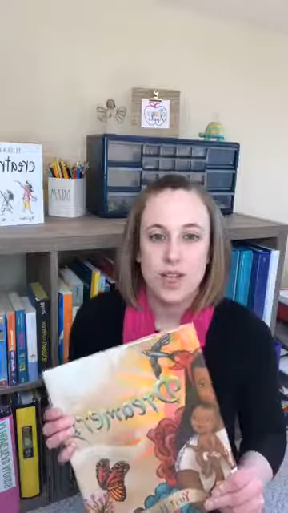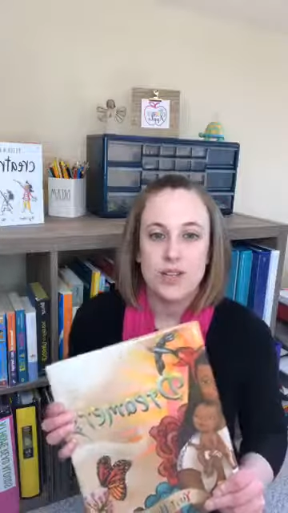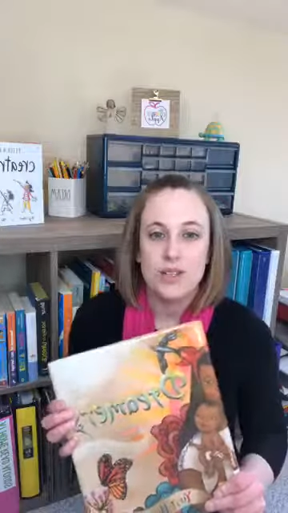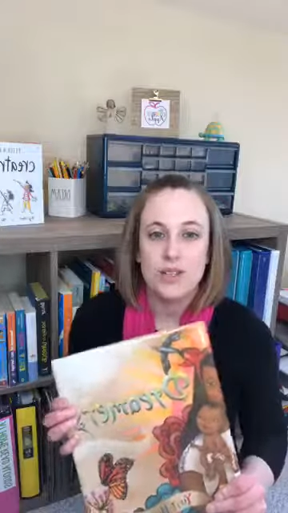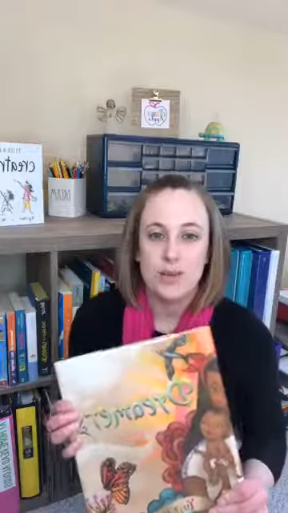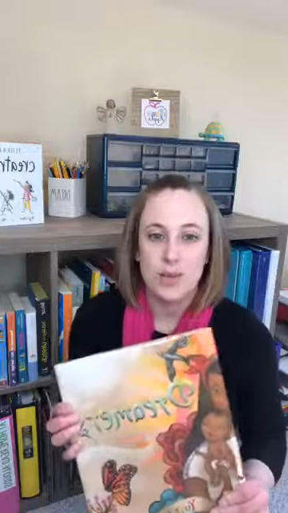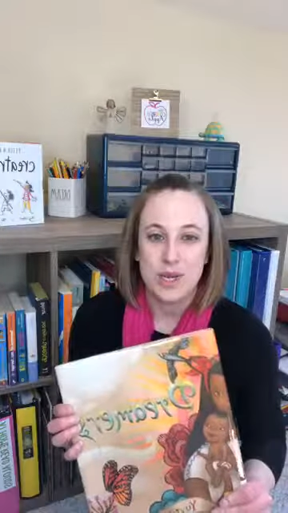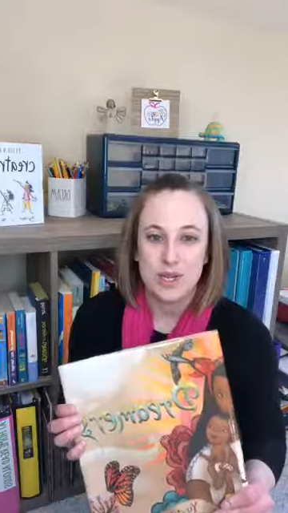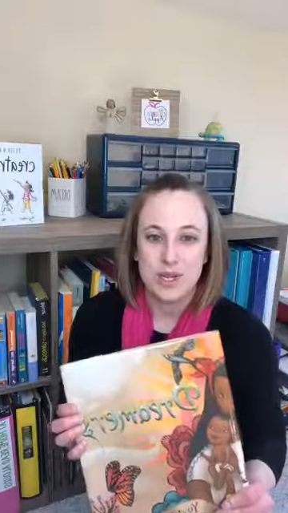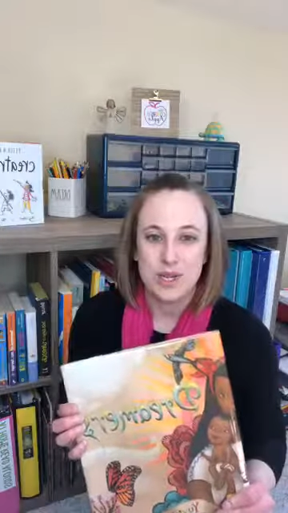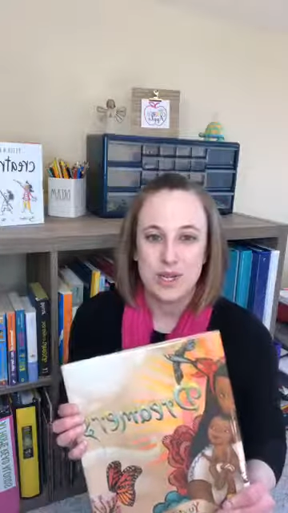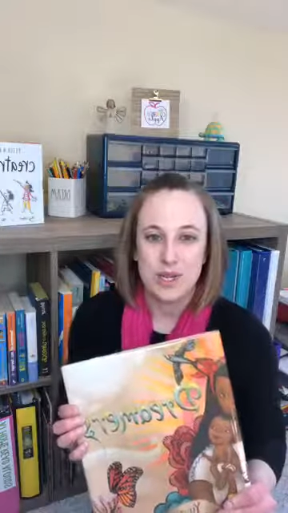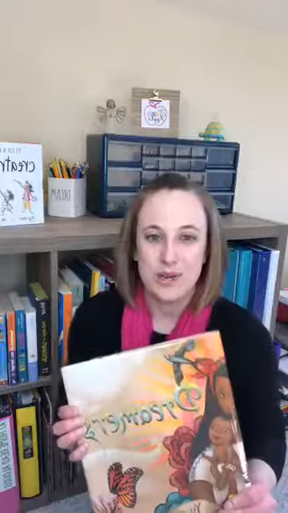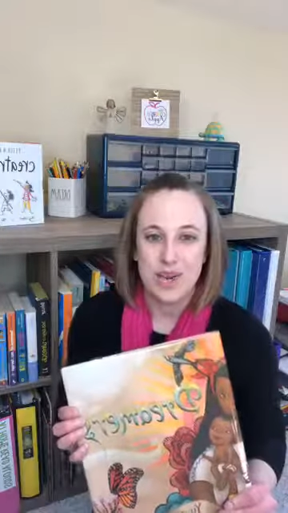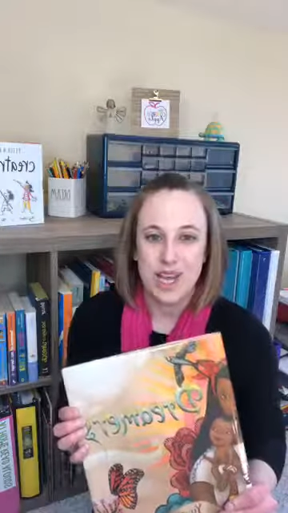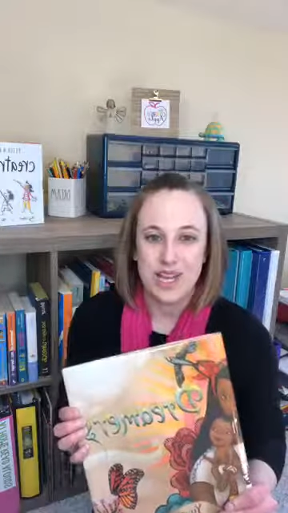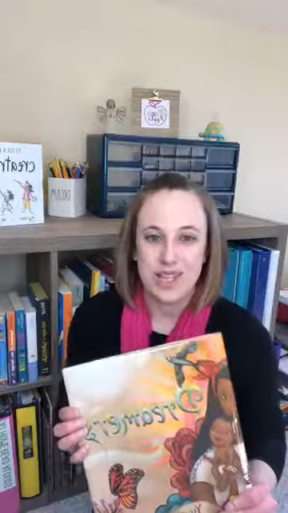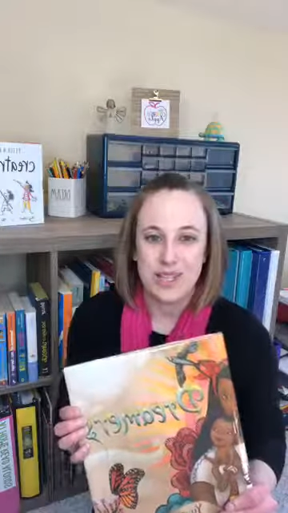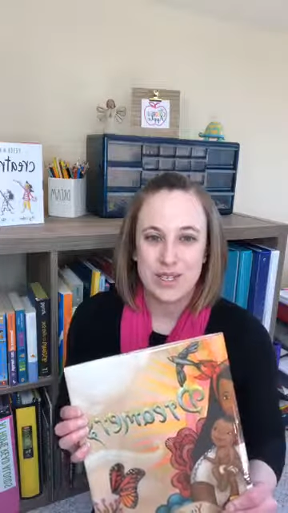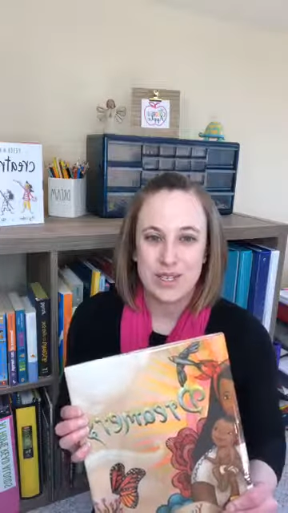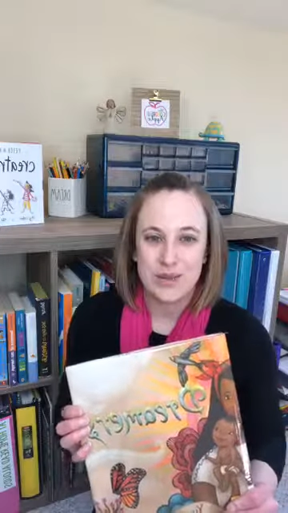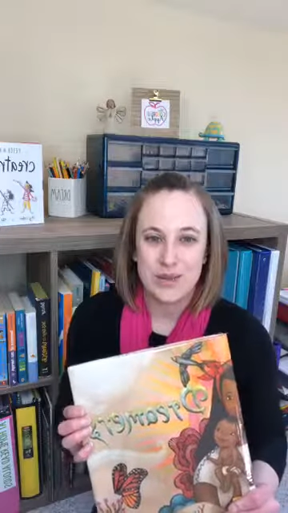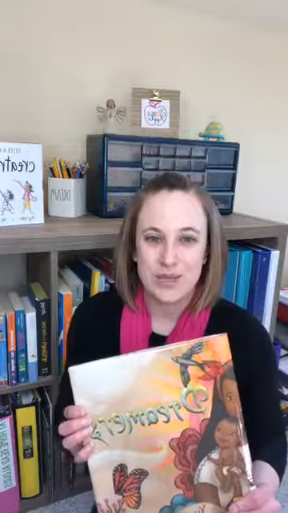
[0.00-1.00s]
So make sure you
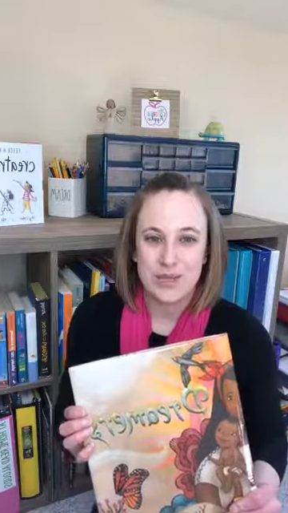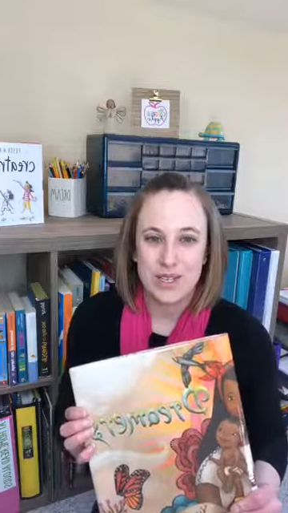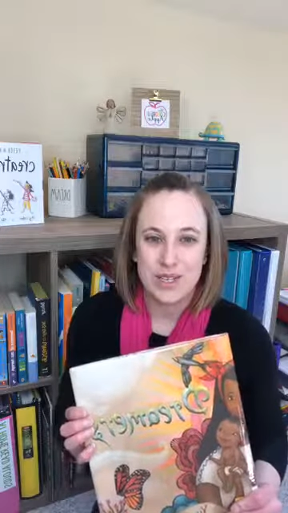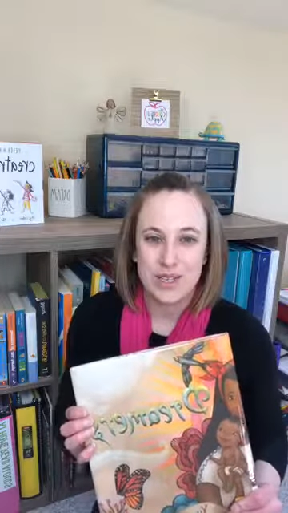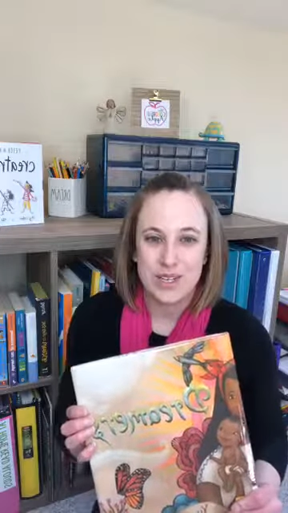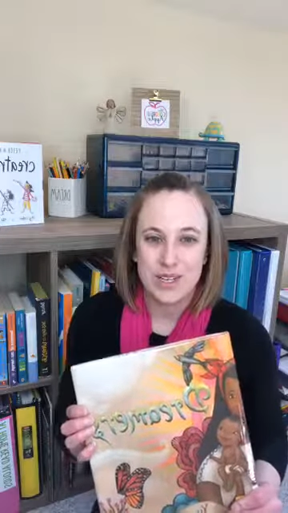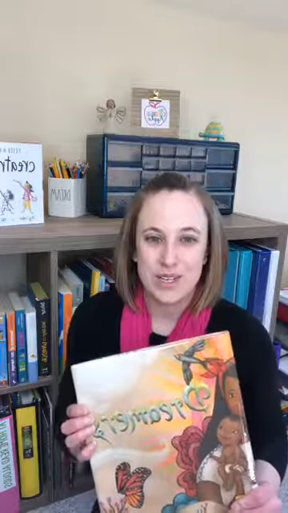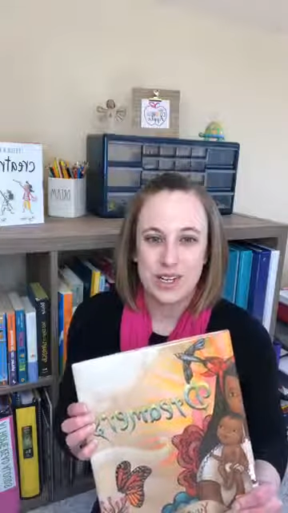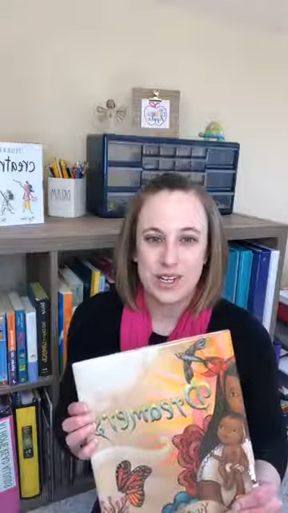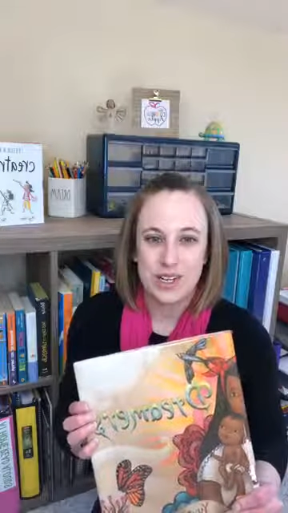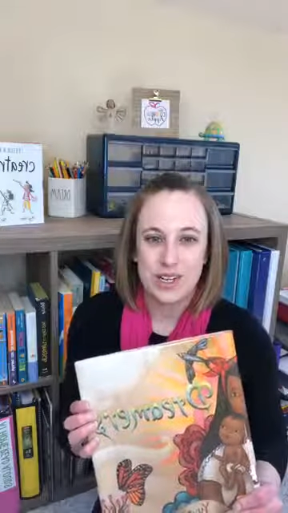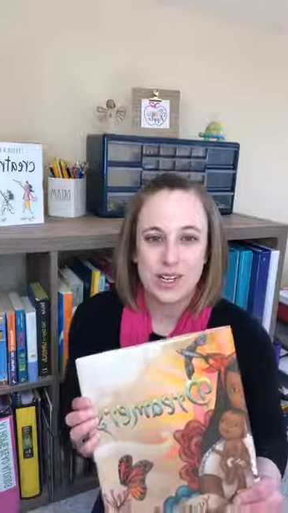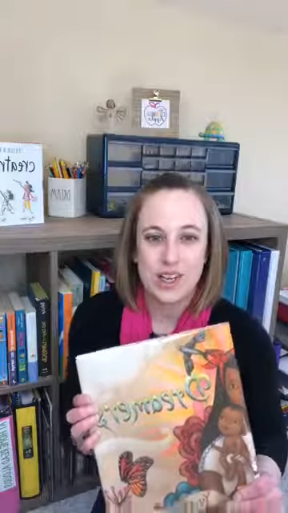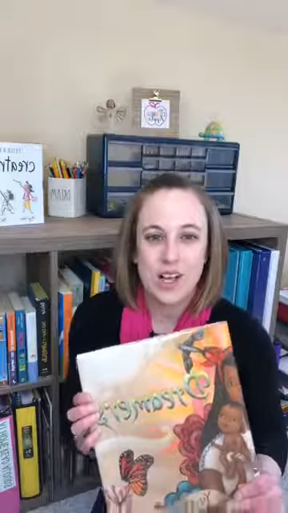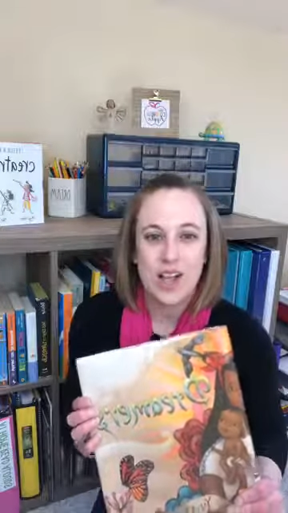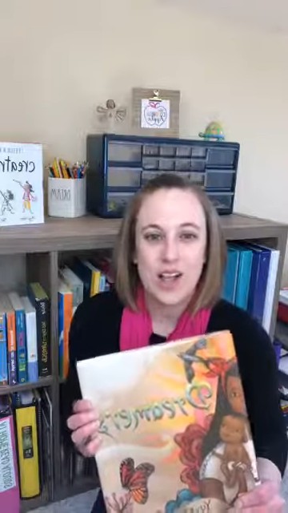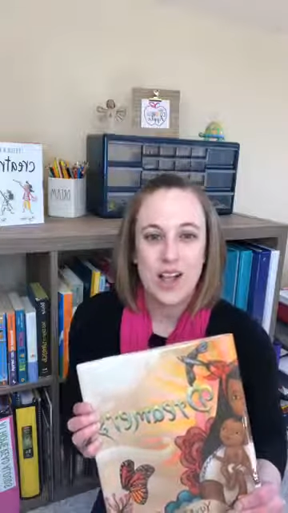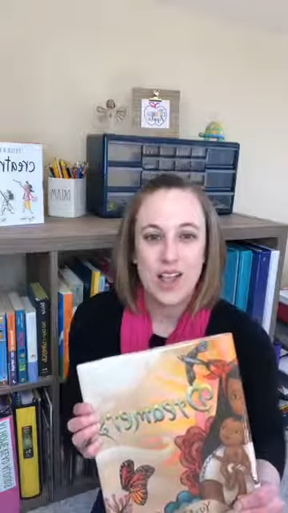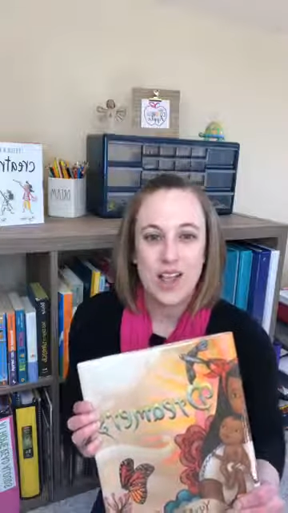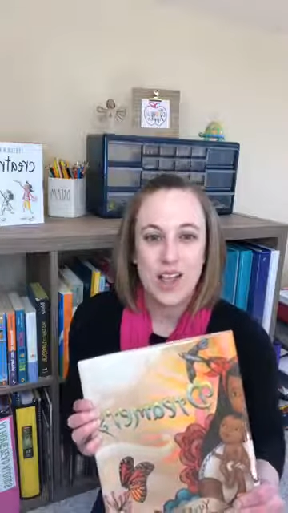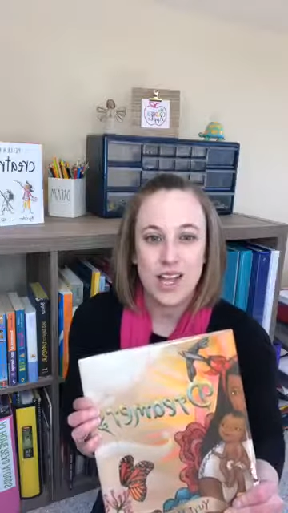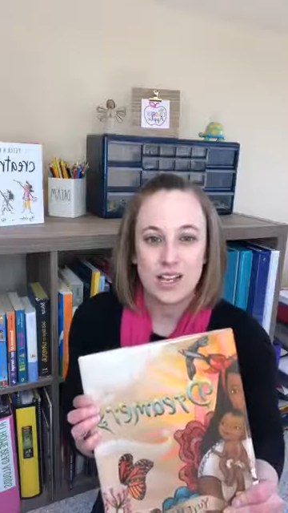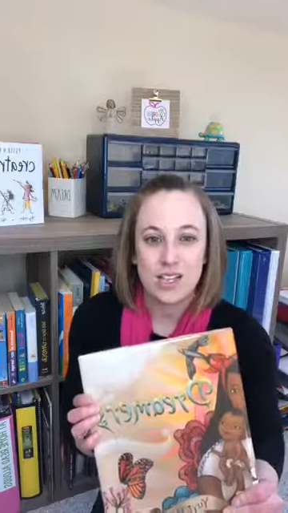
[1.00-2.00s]
add this one to your
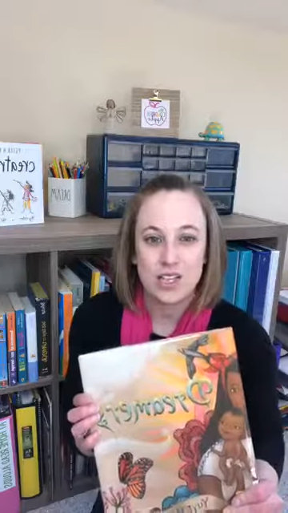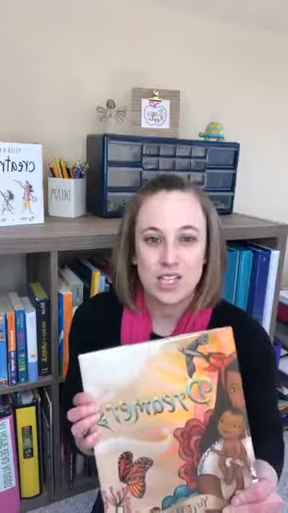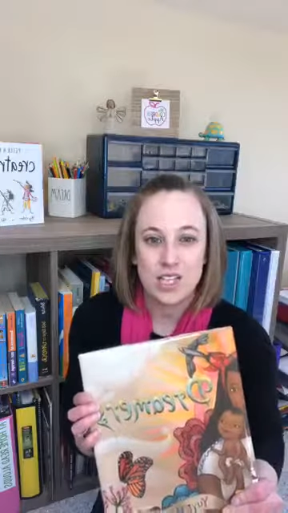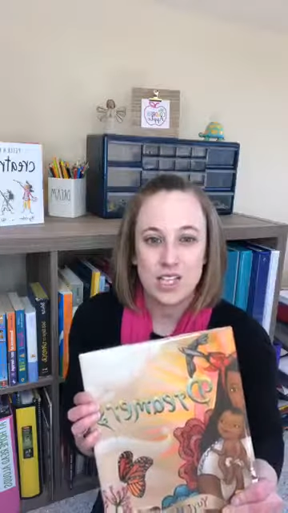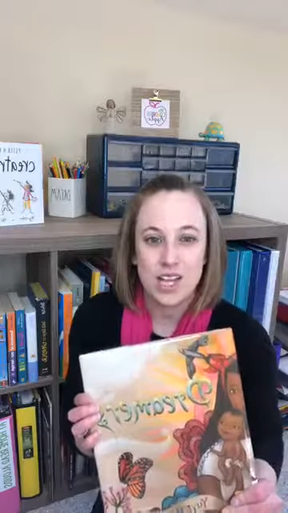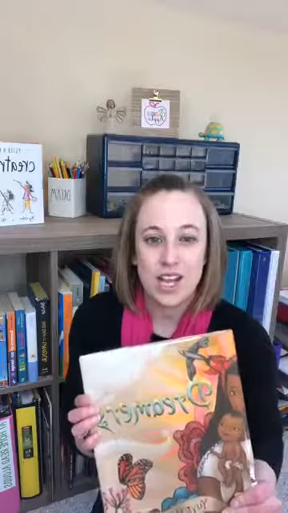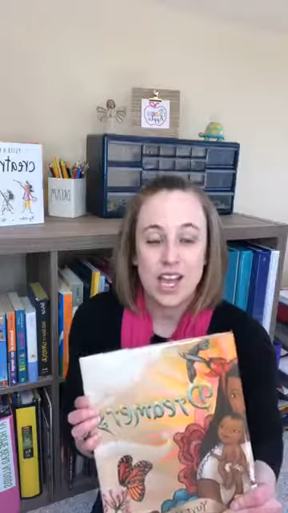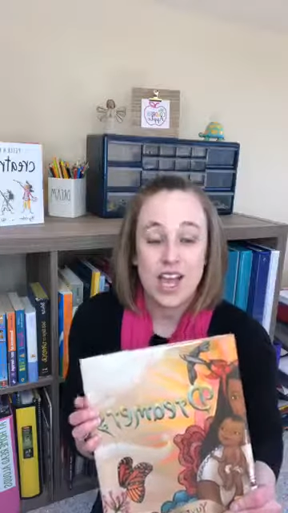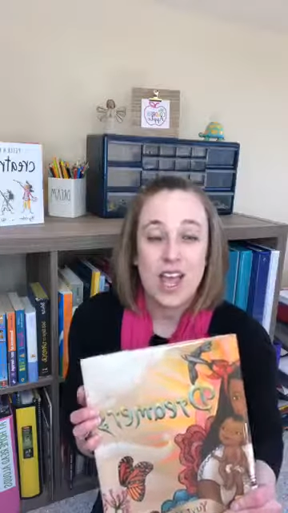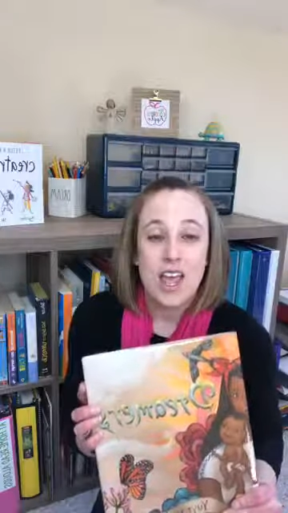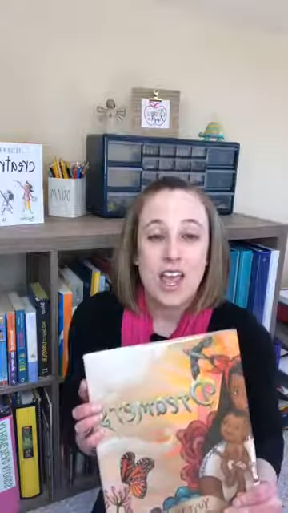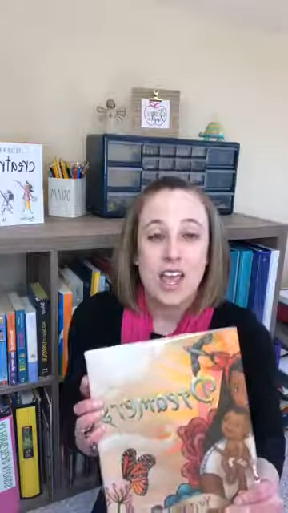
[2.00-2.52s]
collection,